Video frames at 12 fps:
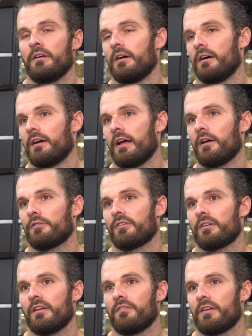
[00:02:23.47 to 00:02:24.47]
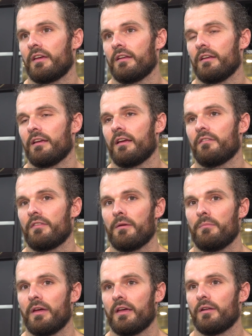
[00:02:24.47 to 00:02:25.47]
Uh, how significant have they
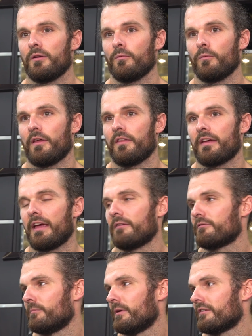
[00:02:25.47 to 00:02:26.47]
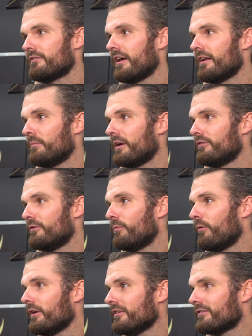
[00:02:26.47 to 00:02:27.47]
been when the games have been decided by two
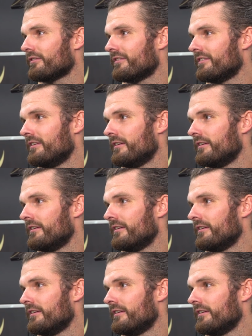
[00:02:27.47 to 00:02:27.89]
points?